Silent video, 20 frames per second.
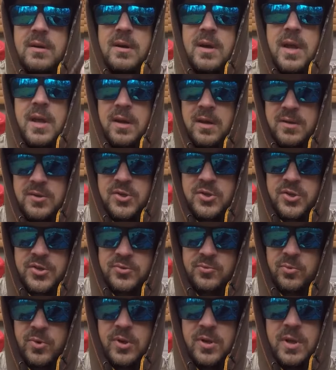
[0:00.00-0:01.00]
and it's
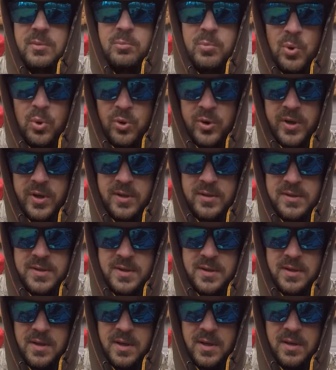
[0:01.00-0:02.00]
just really
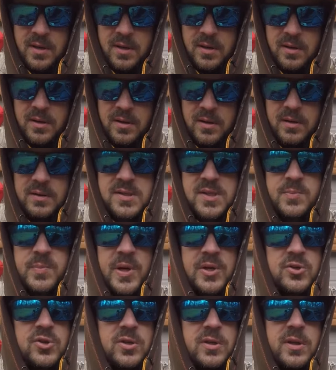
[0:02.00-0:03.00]
buoyant, and
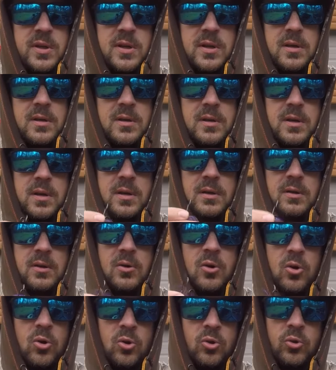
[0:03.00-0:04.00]
especially in the
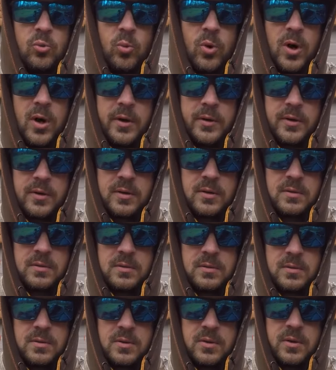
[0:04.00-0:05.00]
cold water,
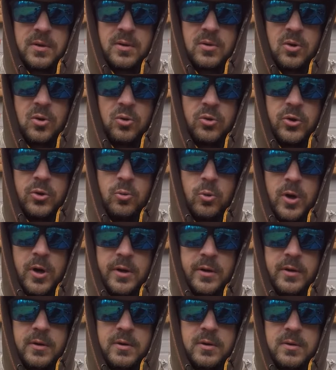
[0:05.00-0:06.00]
the colder
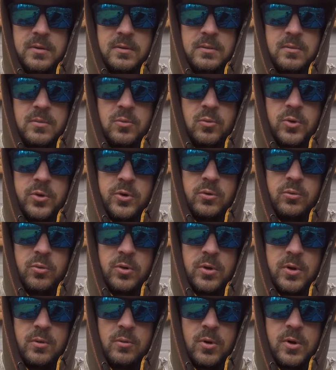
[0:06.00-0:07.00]
water, when you
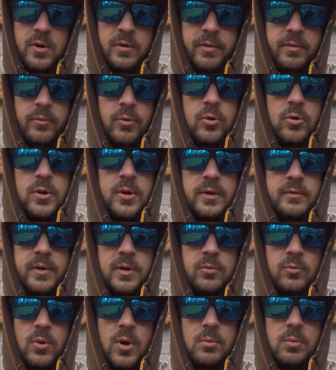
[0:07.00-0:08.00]
really want to throw a
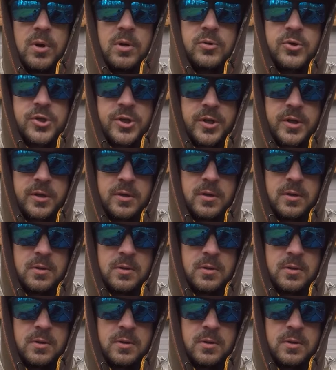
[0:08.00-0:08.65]
living rubber jig,